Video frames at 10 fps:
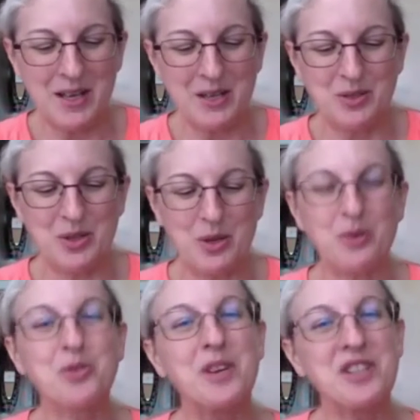So
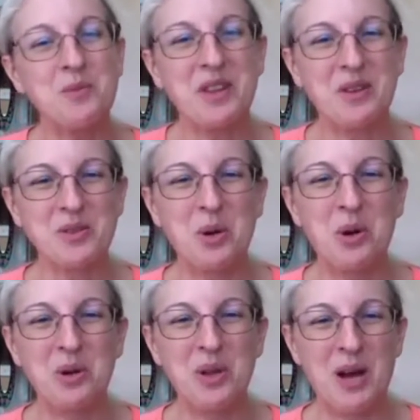trust me, there's a
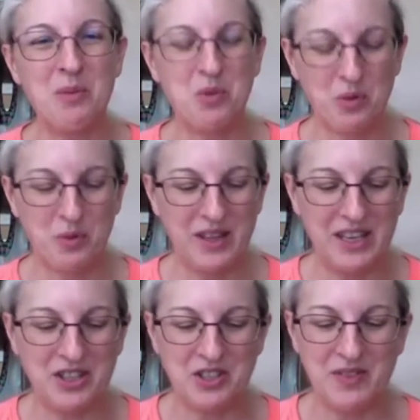whole lot more with
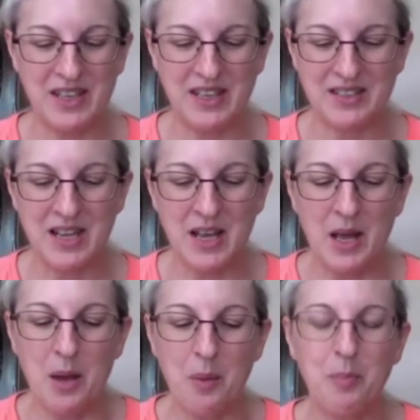each of these,
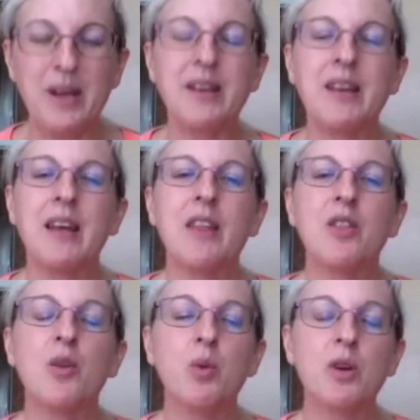but
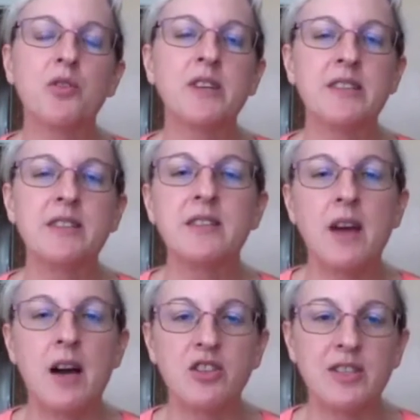the wilderness is
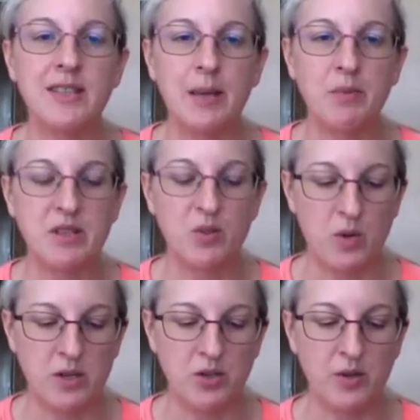not just aimless
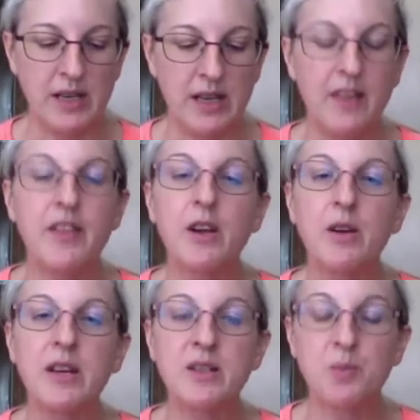wandering. There
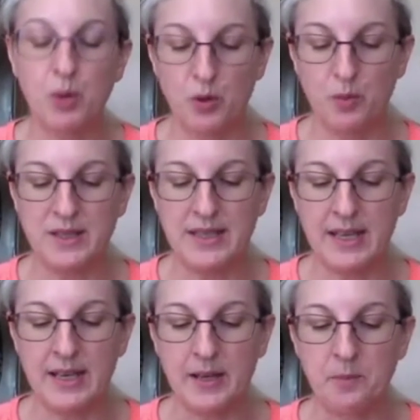is purpose
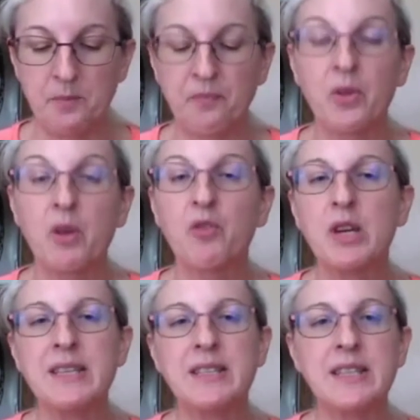in it. For
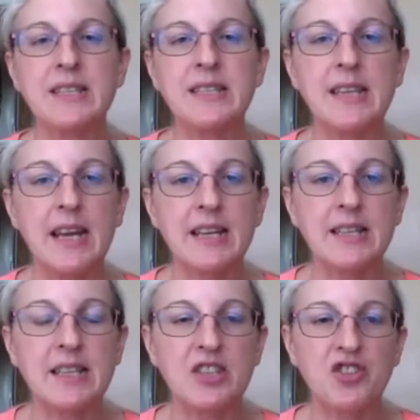instance, in
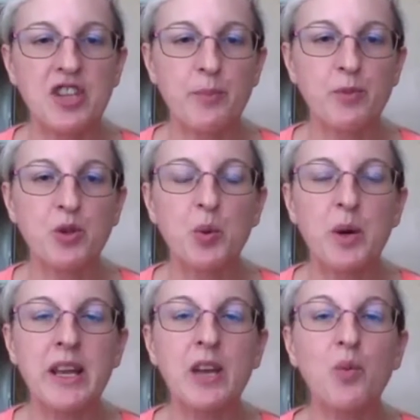Exodus chapter
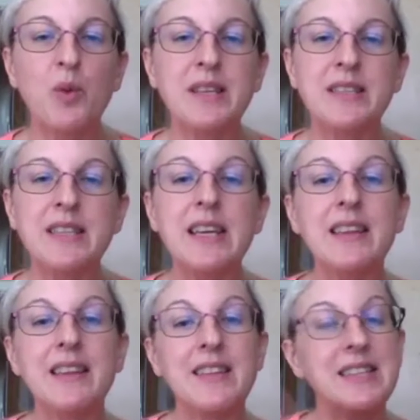20, we see
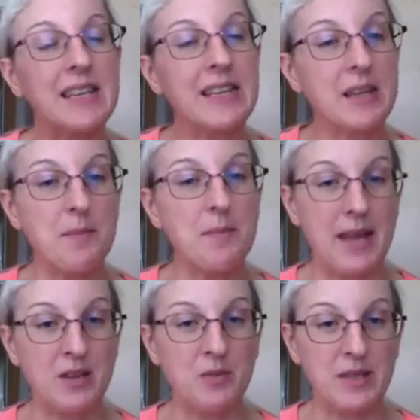that the Ten
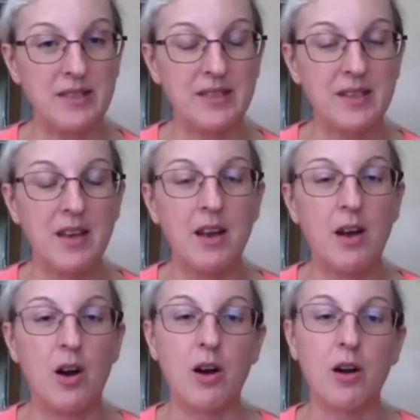Commandments
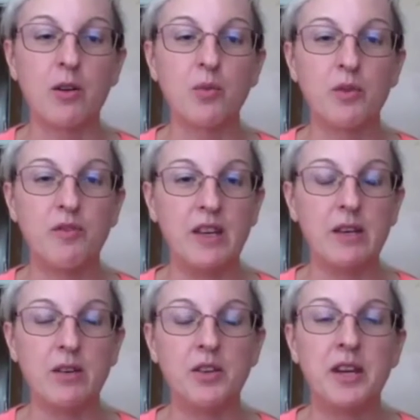are
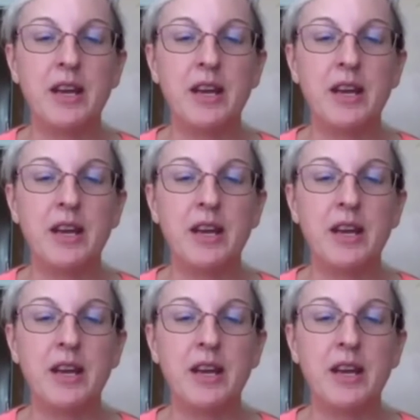revealed.